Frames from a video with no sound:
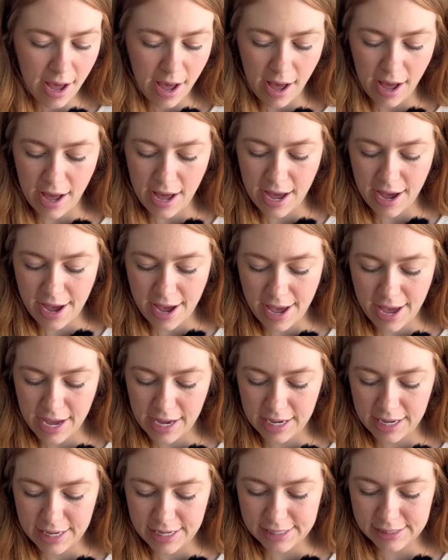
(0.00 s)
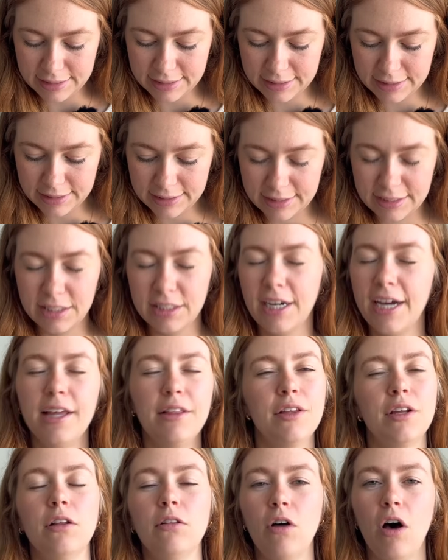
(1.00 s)
I style
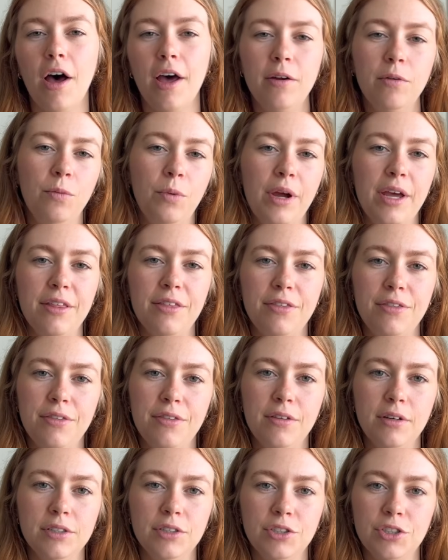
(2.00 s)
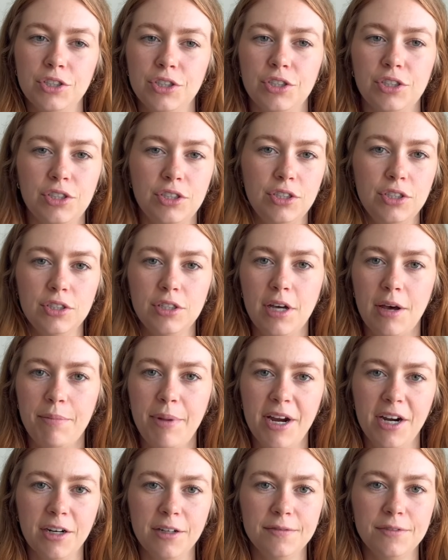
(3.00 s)
it a lot with just a
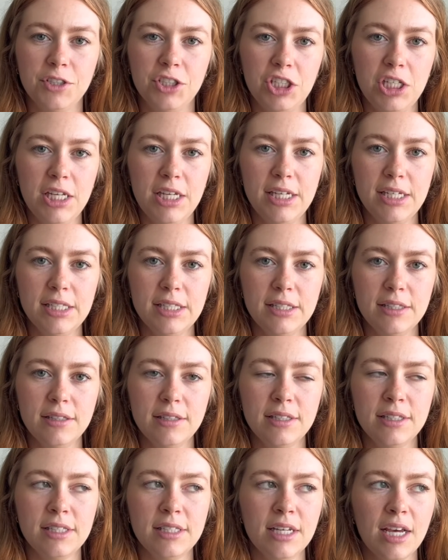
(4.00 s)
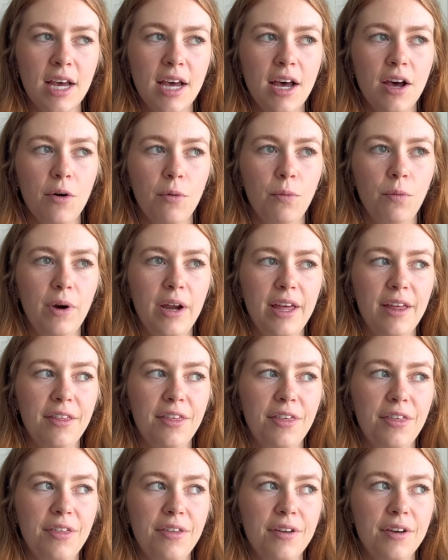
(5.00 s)
pair of jeans
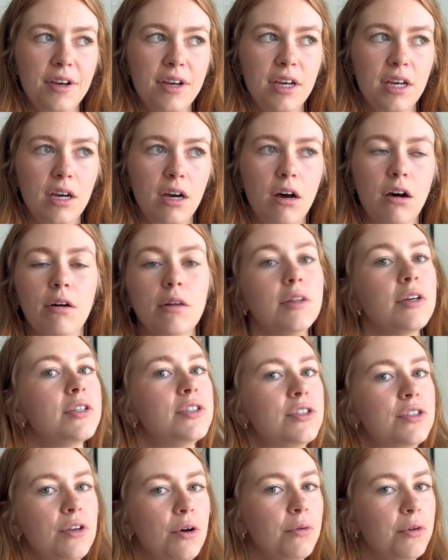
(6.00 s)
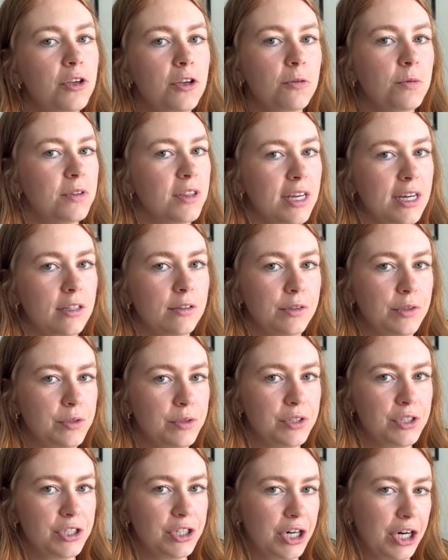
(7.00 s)
with, oh, it looks so cute with like a little
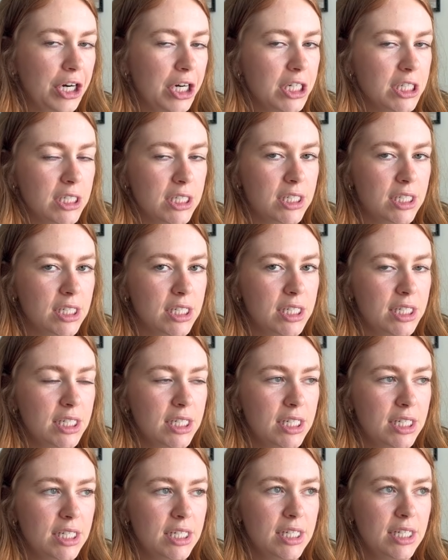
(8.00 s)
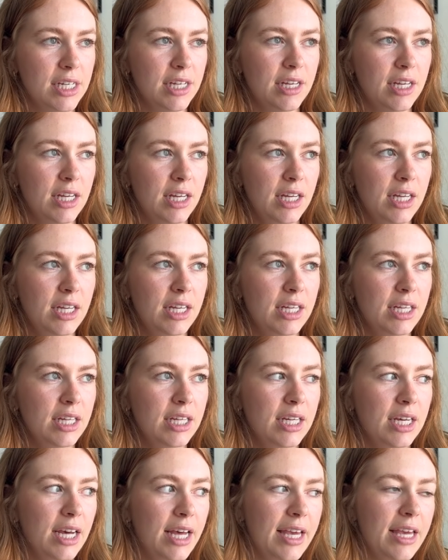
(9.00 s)
skirt.
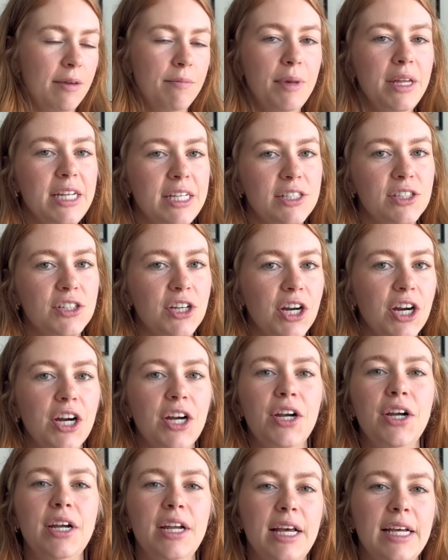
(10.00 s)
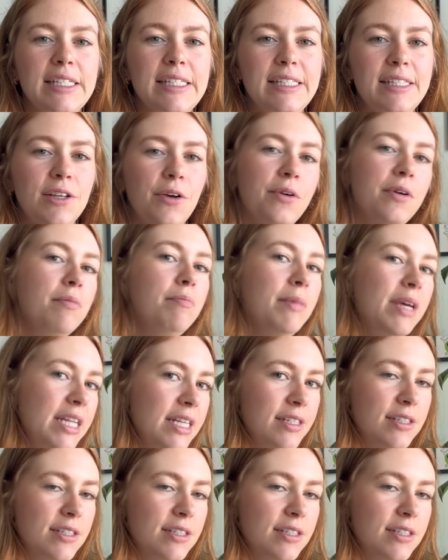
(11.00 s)
like a mini skirt, a silk midi